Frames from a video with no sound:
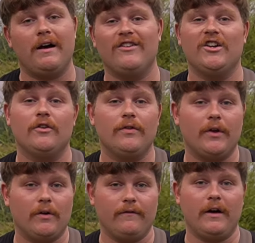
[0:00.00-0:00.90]

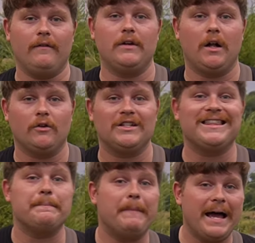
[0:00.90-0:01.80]
$135
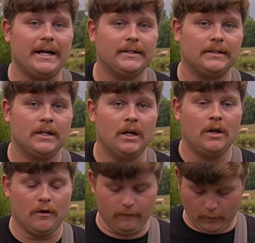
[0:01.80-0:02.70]
at the max
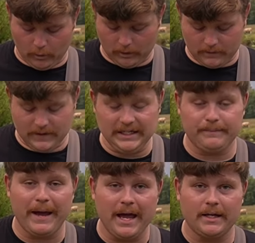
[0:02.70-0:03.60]
for these
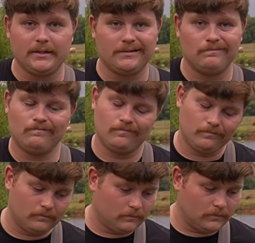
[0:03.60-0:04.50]
bags,
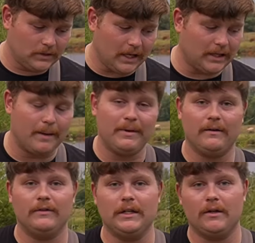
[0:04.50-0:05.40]
it's not that big
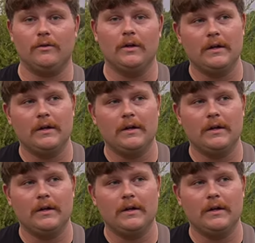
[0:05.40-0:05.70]
of a deal.